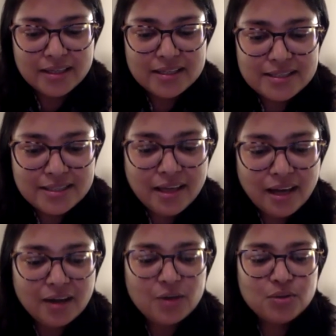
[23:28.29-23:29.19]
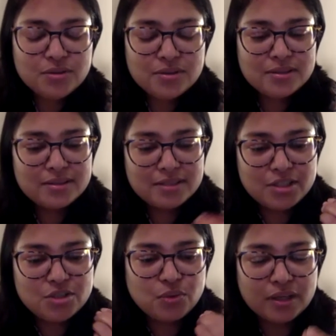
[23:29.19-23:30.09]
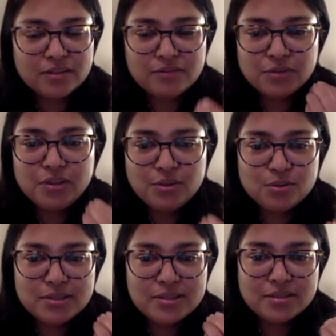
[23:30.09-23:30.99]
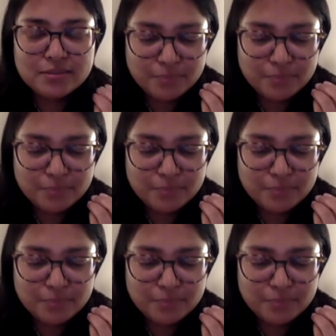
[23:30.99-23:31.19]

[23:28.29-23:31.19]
See how such wonderful tools,